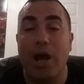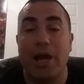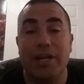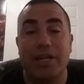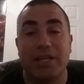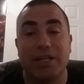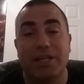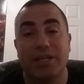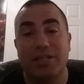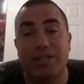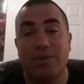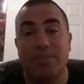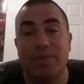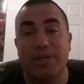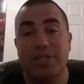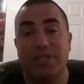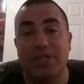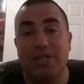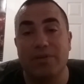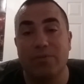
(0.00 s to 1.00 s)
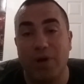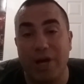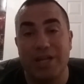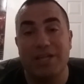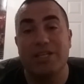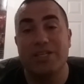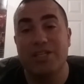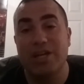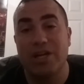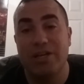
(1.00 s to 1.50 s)
I didn't get to mention, well, I
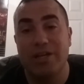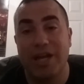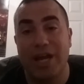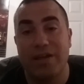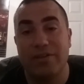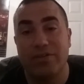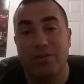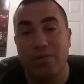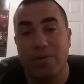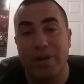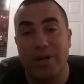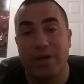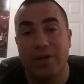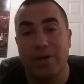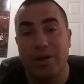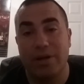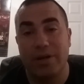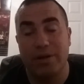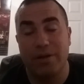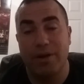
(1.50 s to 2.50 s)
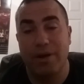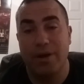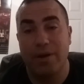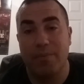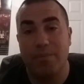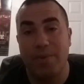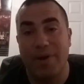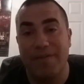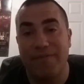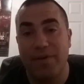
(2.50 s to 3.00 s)
did tell you guys I read it
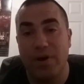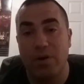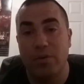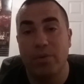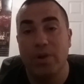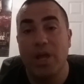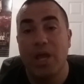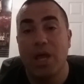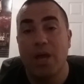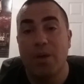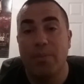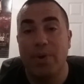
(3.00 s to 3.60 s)
on my phone,